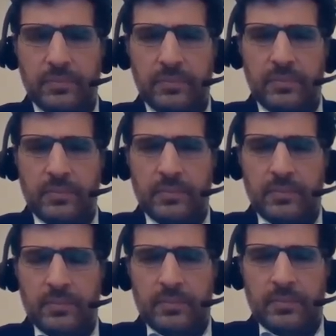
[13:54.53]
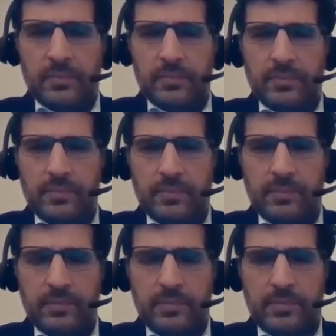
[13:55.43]

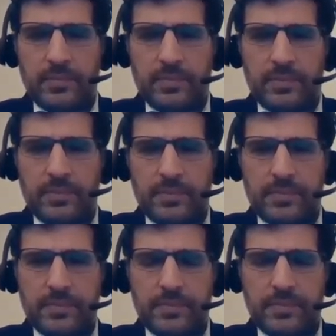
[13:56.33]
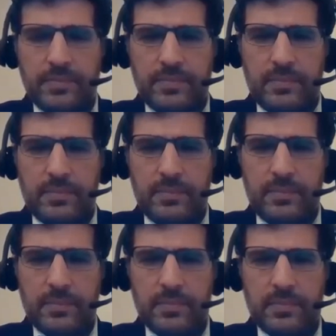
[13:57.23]

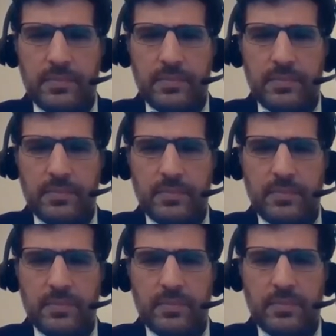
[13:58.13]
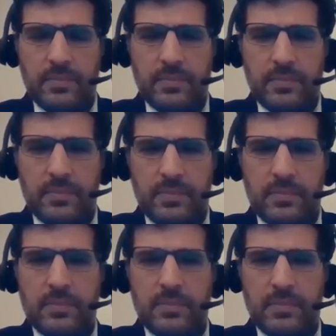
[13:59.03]

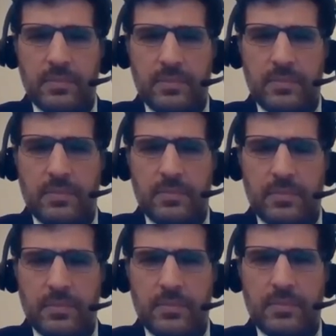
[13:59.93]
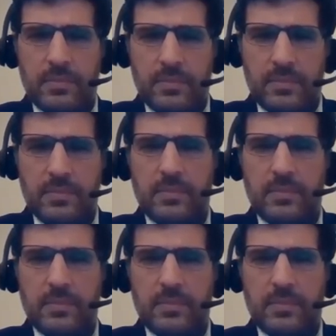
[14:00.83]
(not speaking)